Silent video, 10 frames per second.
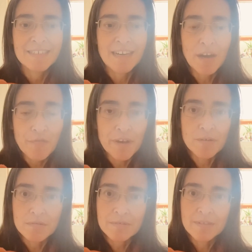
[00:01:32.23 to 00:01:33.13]
I
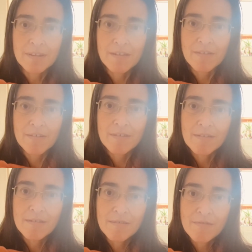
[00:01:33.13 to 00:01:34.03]
found
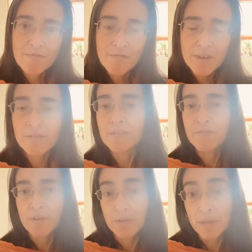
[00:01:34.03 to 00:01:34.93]
very,
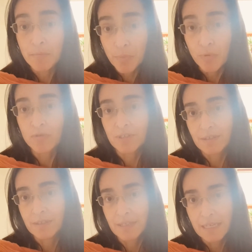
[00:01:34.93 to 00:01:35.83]
very
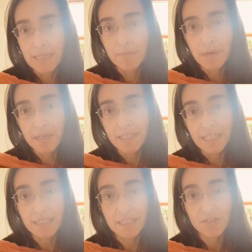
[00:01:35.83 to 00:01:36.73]
important in my
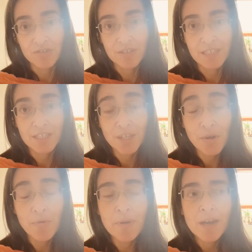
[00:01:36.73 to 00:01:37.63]
healing journey.
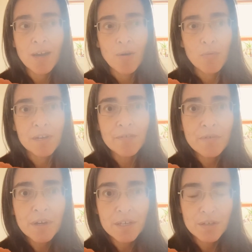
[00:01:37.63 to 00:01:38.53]
So whenever
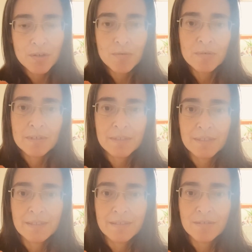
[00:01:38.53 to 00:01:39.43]
I go
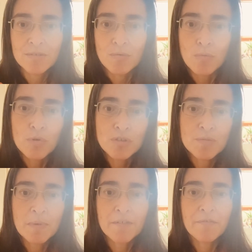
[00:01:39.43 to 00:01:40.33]
and, you know, wash
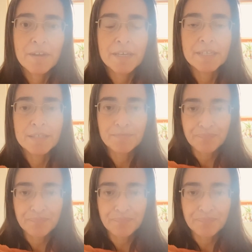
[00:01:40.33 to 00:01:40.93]
my face,